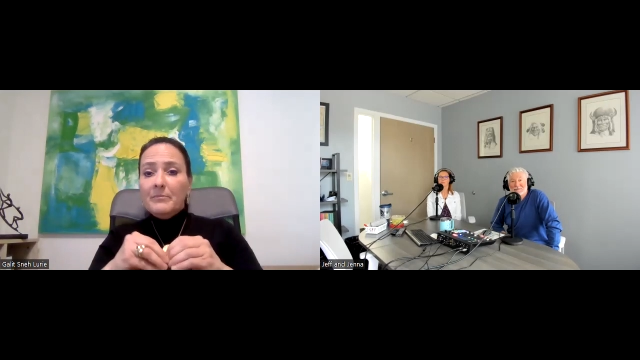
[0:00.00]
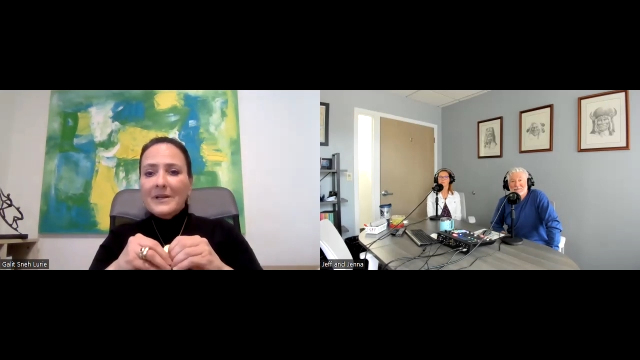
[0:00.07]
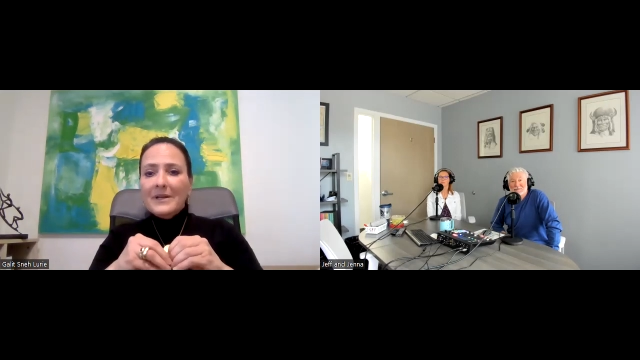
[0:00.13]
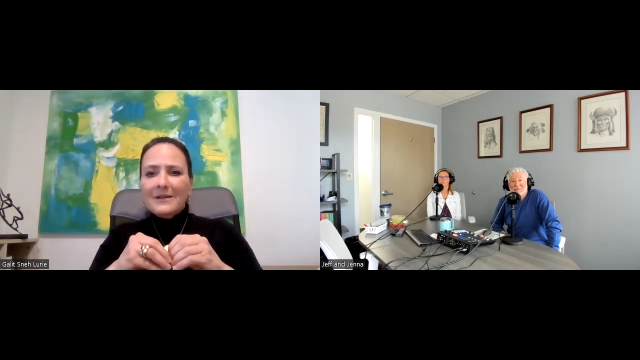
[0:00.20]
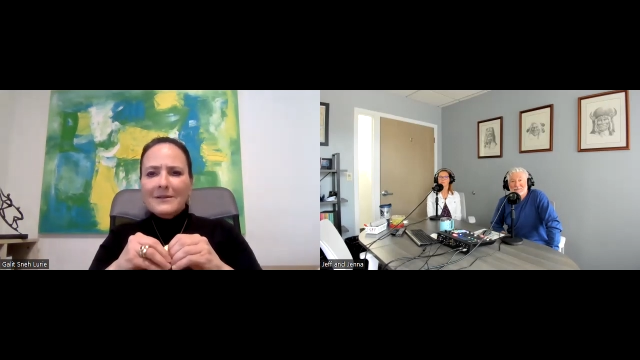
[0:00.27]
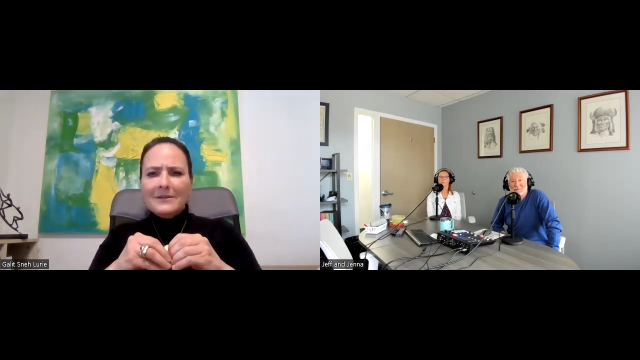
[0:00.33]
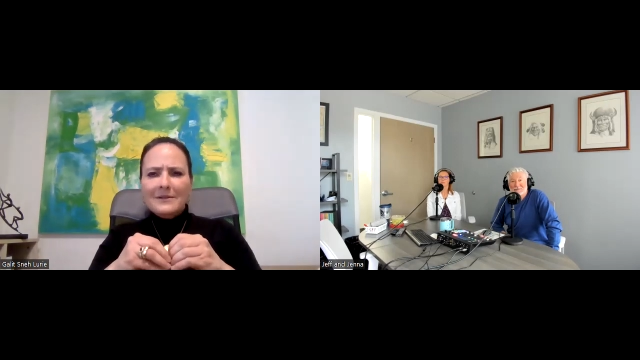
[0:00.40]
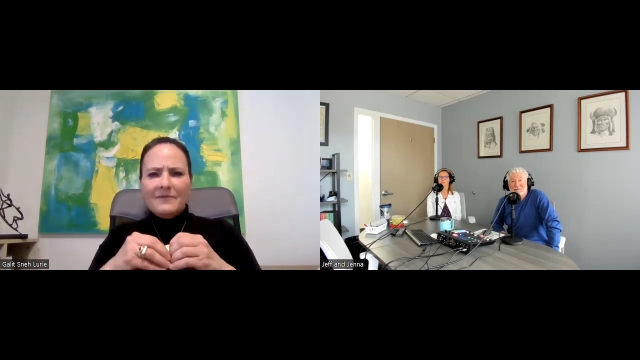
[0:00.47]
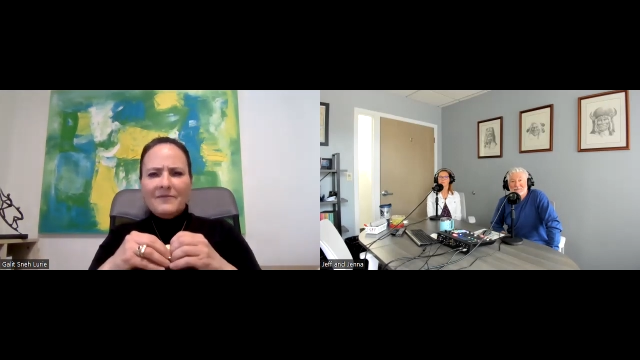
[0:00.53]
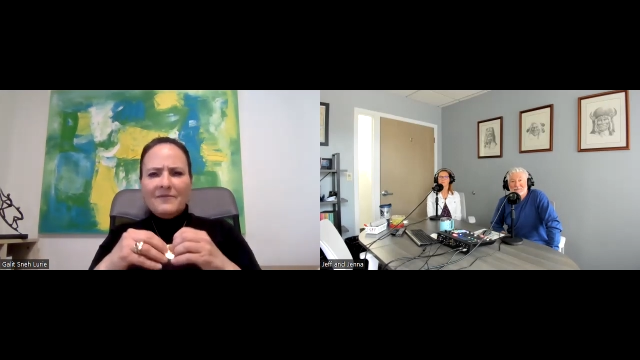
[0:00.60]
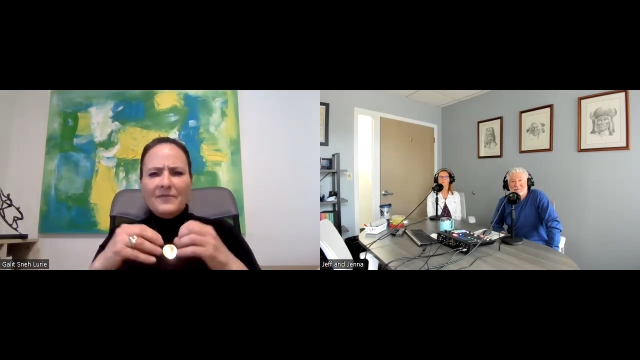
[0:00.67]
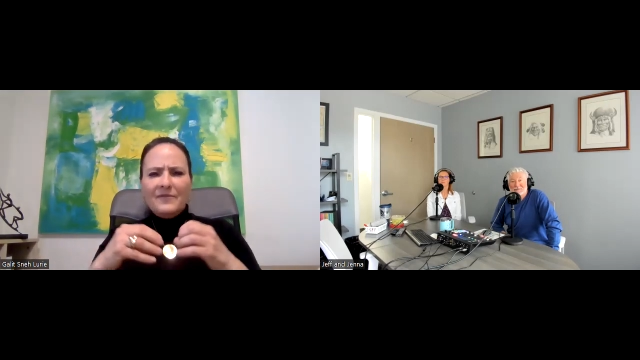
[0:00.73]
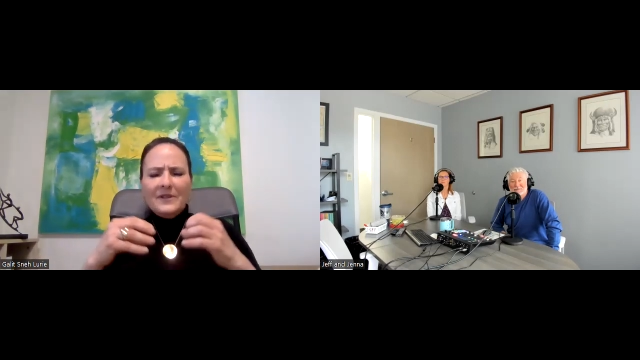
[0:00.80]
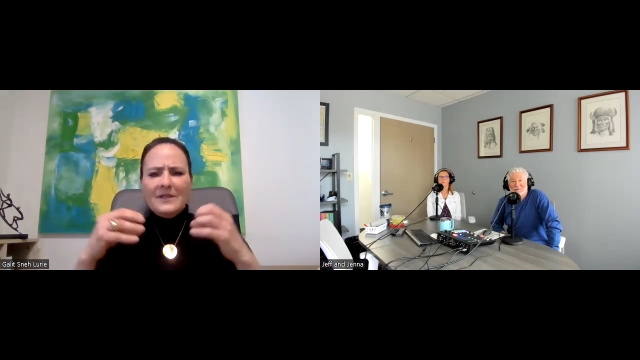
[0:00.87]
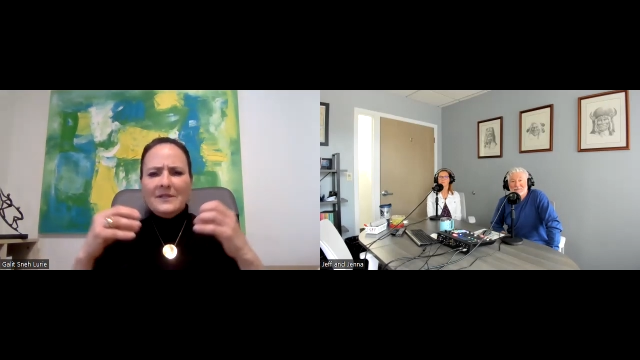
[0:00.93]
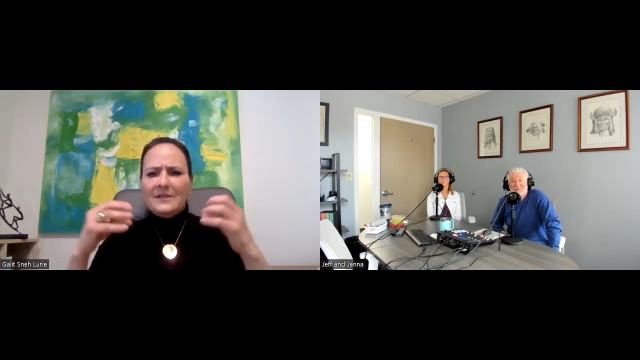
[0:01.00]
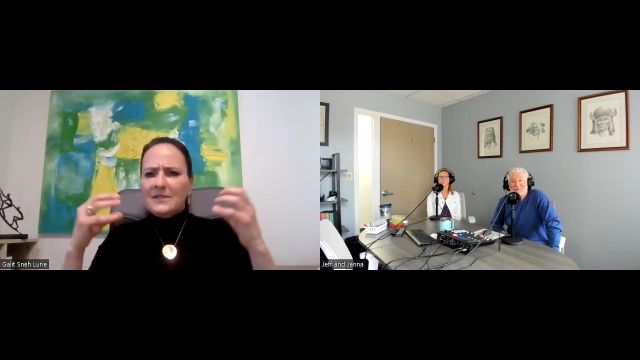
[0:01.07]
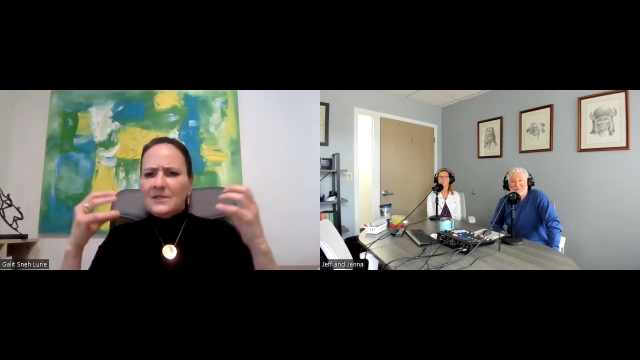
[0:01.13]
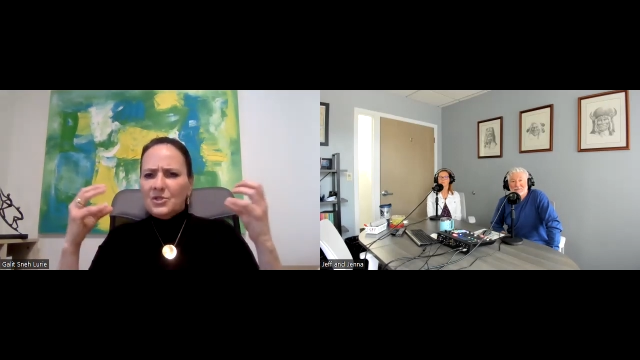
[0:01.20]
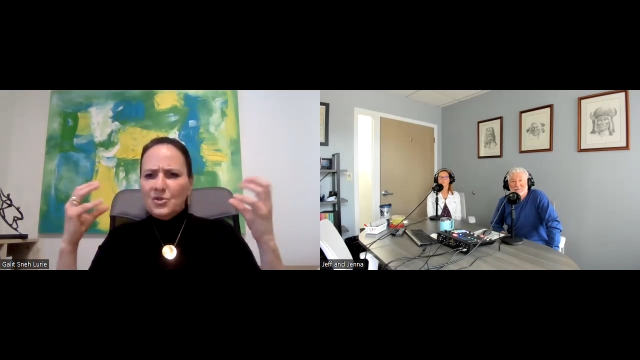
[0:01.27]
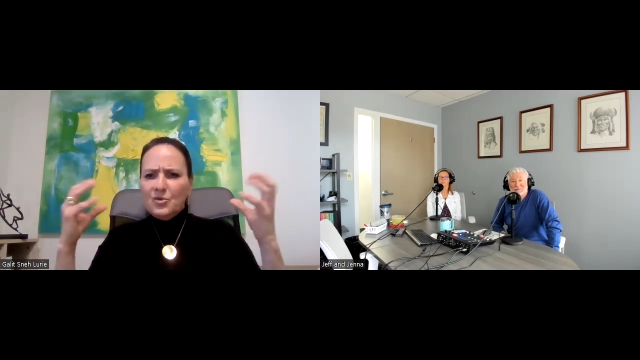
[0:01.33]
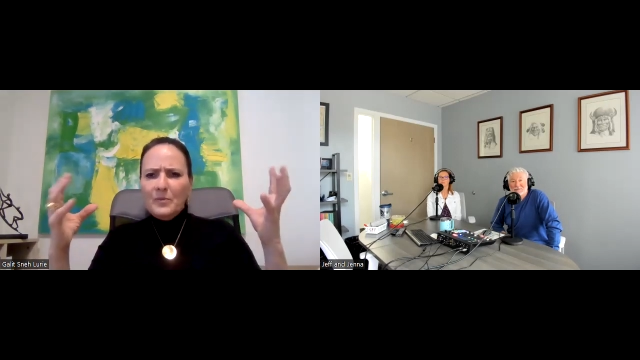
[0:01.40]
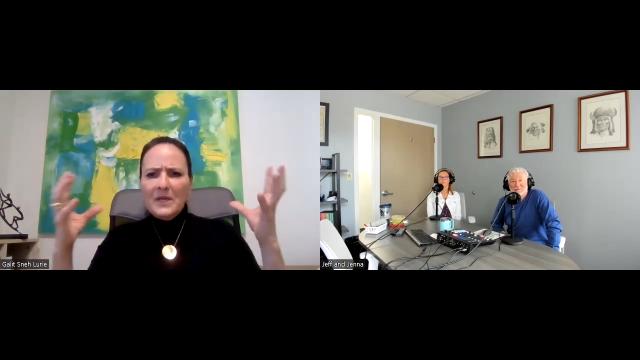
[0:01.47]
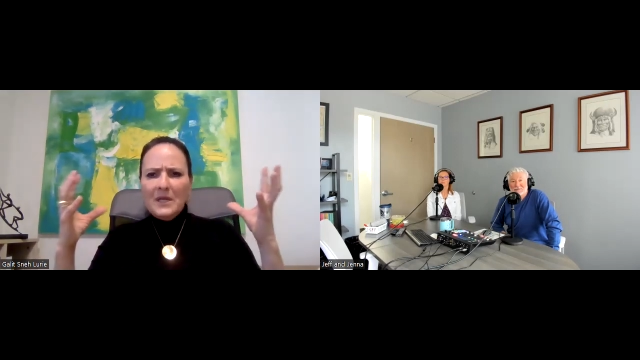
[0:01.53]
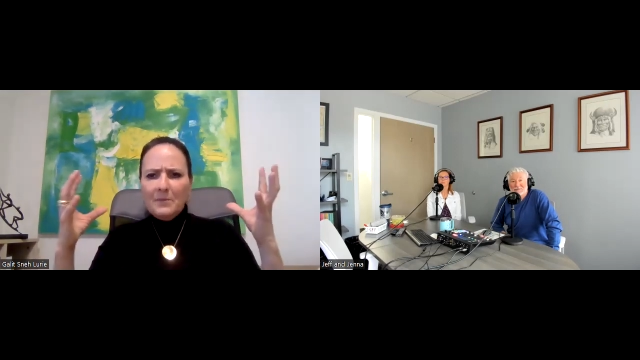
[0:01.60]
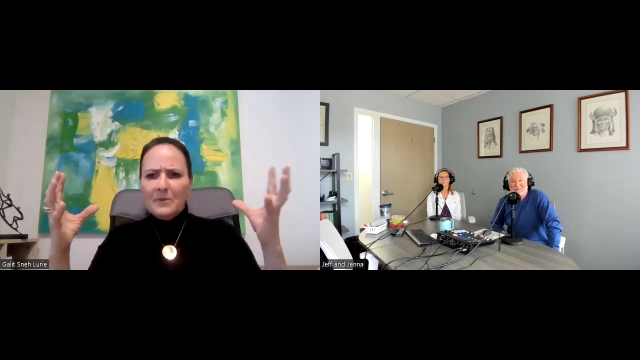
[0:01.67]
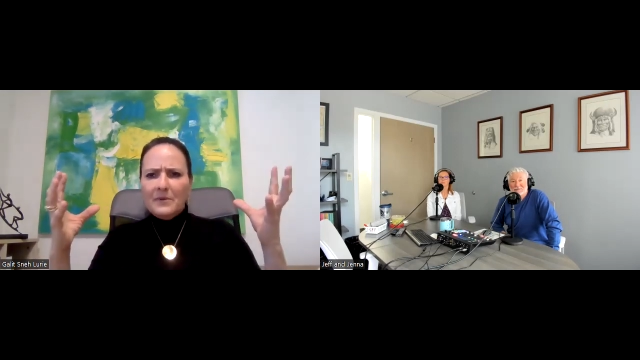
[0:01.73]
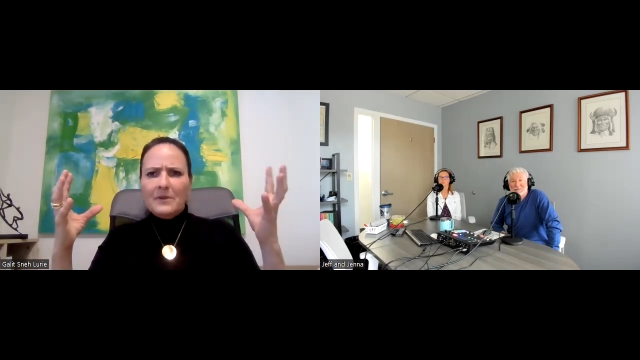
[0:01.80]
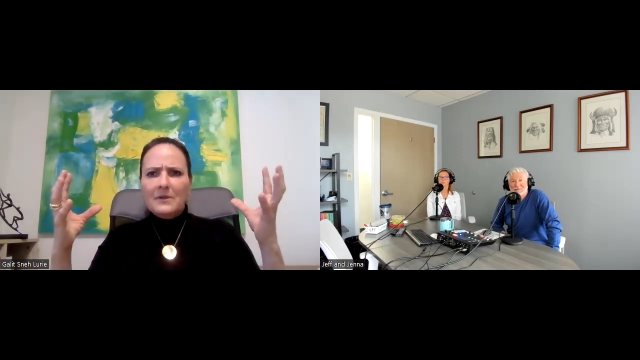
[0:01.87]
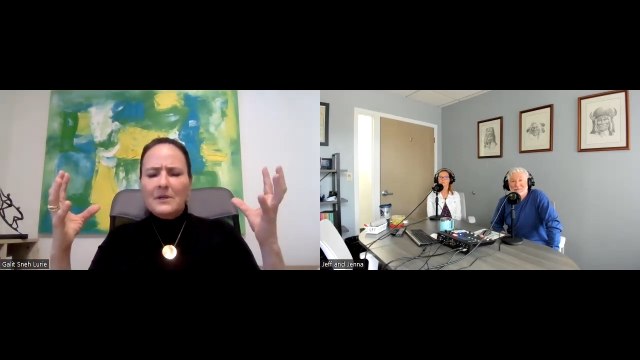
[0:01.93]
the middle, feeling these two
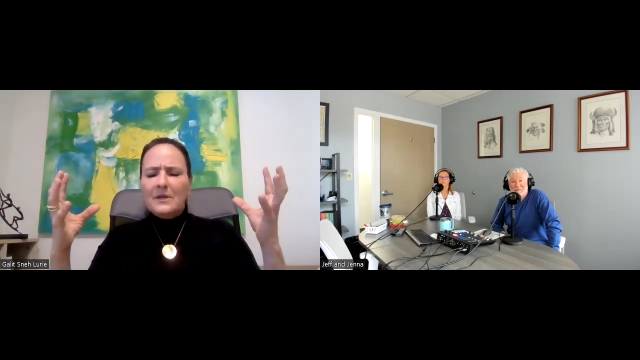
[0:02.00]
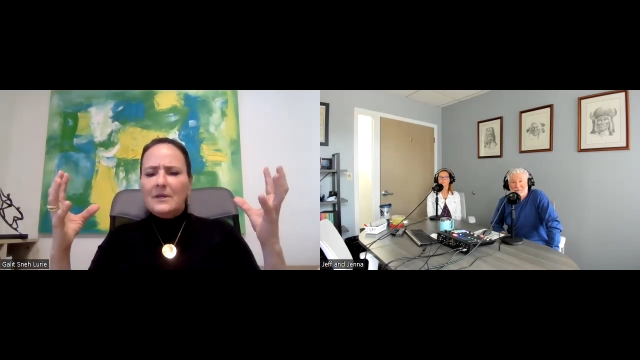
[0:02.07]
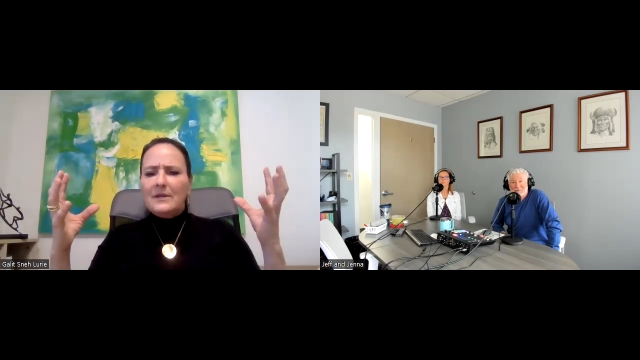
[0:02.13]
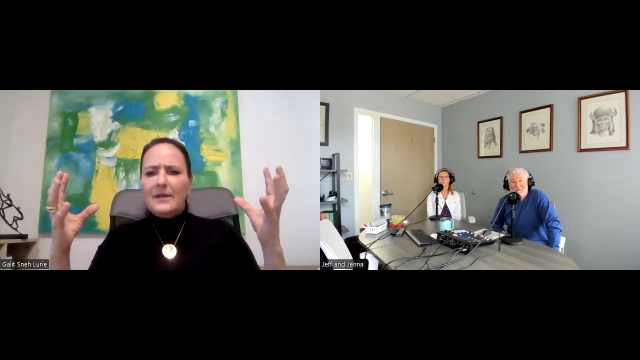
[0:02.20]
people